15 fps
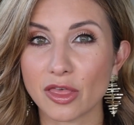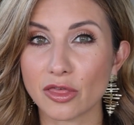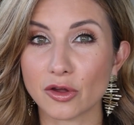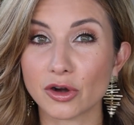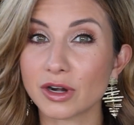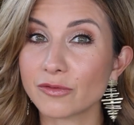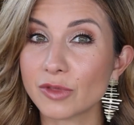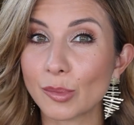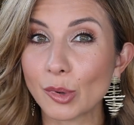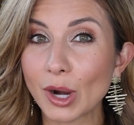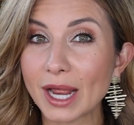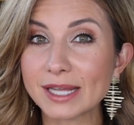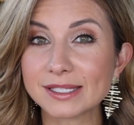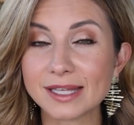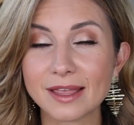a third of the
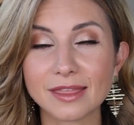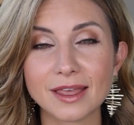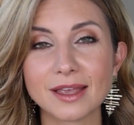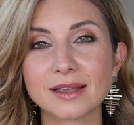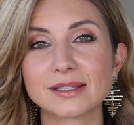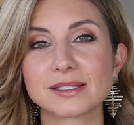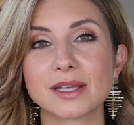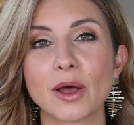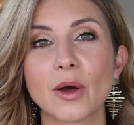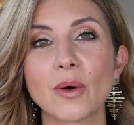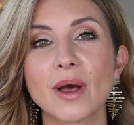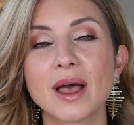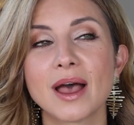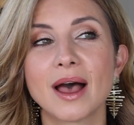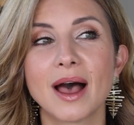price, I think, so,
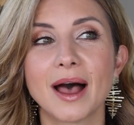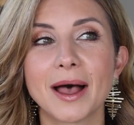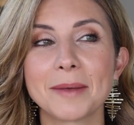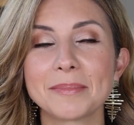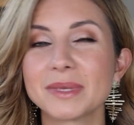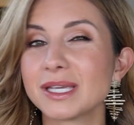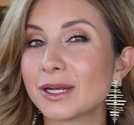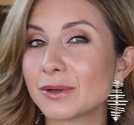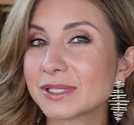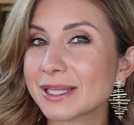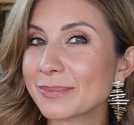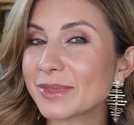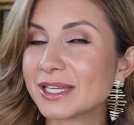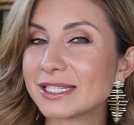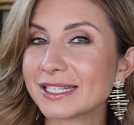um, you know,
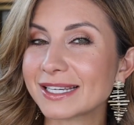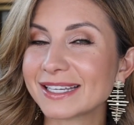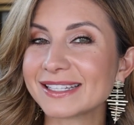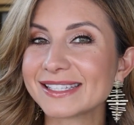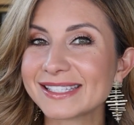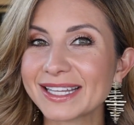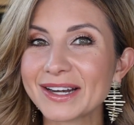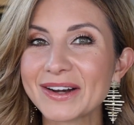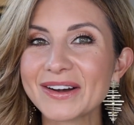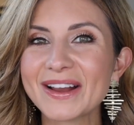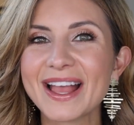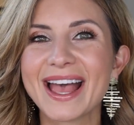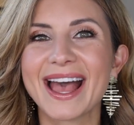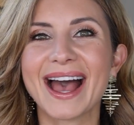something to consider.